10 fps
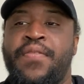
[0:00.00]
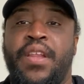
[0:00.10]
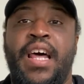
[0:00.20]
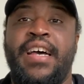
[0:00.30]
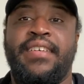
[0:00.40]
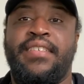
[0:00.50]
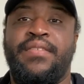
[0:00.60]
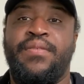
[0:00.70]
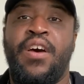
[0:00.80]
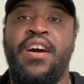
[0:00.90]
The
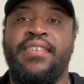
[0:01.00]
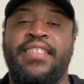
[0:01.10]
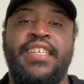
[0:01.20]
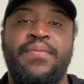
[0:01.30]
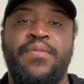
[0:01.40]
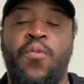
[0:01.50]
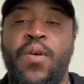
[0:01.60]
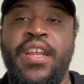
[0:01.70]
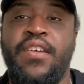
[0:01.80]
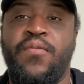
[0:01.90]
last non-team to
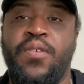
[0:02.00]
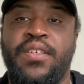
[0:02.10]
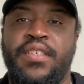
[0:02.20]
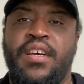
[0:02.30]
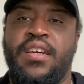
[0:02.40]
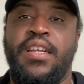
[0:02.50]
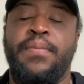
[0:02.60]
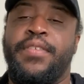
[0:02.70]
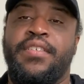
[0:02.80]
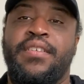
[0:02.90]
win it was
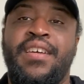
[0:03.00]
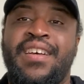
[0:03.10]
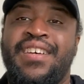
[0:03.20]
Clemson.